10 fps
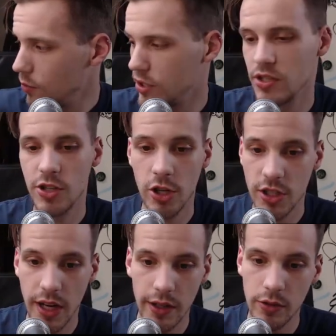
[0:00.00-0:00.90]
which is
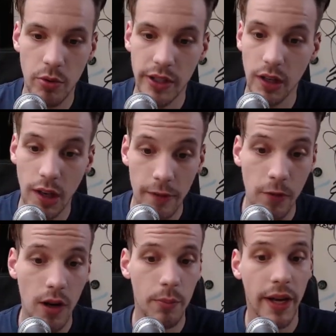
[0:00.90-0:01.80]
just there to bring the
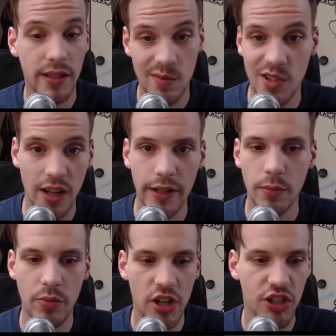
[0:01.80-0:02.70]
level up, add some slight
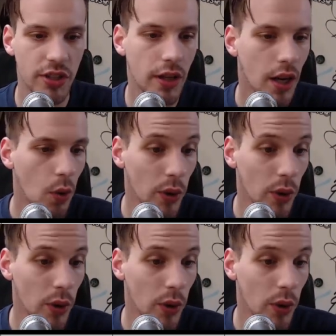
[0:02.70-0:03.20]
compression,